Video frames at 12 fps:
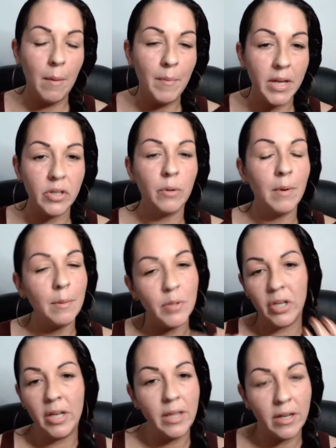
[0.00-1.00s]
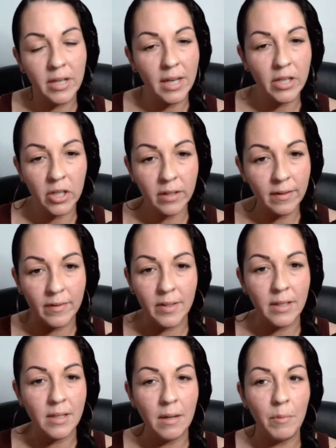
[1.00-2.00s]
interruption in their digestive
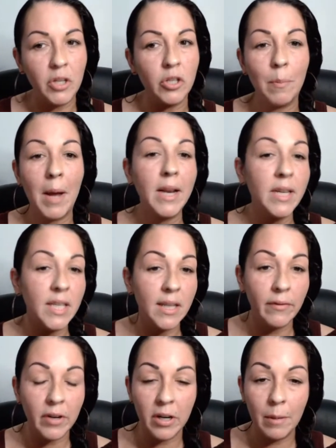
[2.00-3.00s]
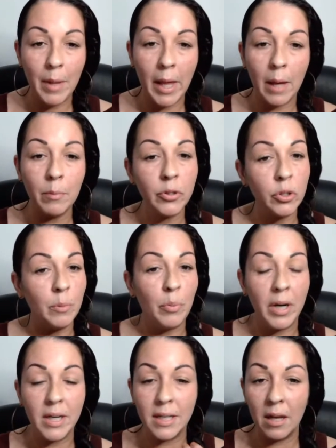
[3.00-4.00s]
system, because your body's never going to be able to
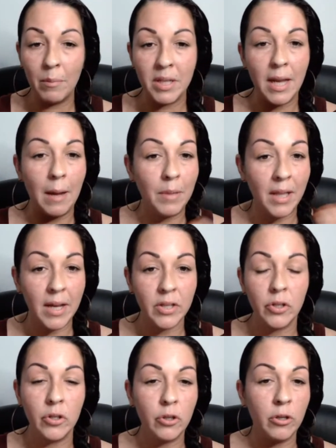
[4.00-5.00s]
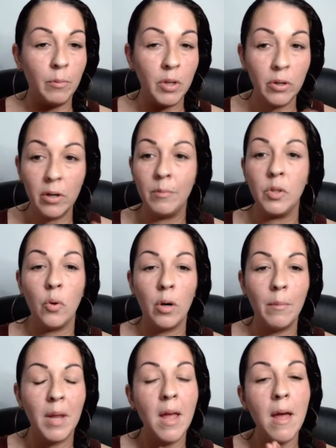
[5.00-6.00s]
break down, metabolize, distribute,
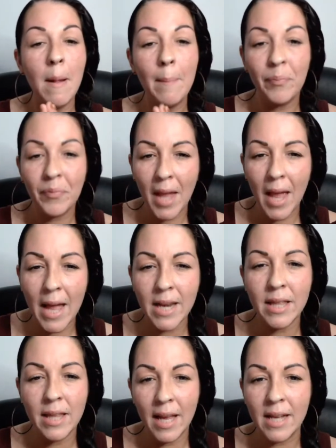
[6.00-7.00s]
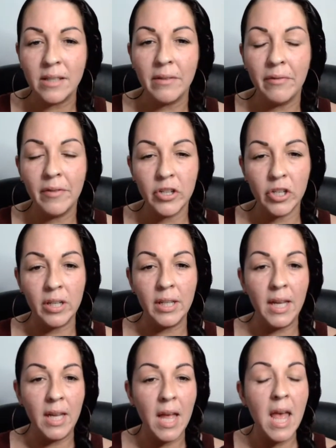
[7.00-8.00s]
absorb anything as
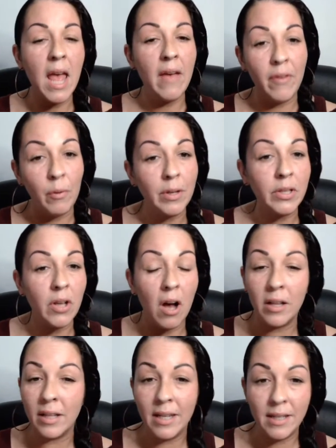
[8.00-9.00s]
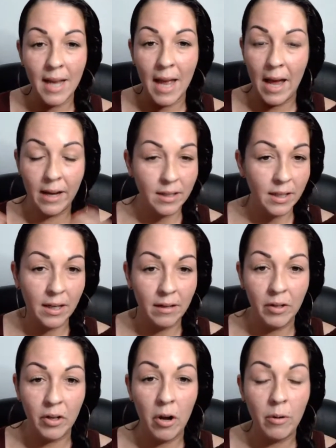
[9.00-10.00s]
efficiently if it was all intact,
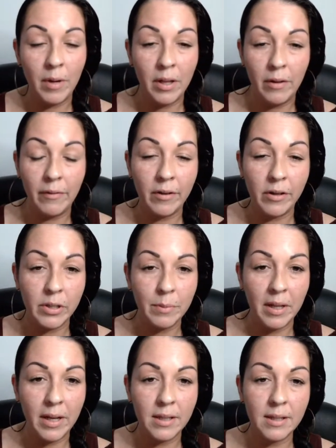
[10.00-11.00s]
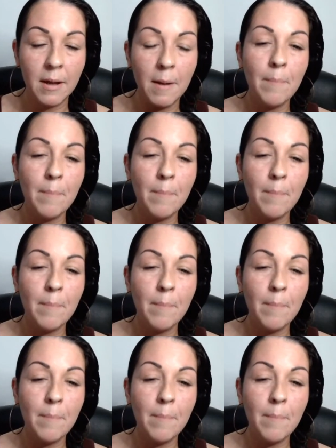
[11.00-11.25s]
in the first place.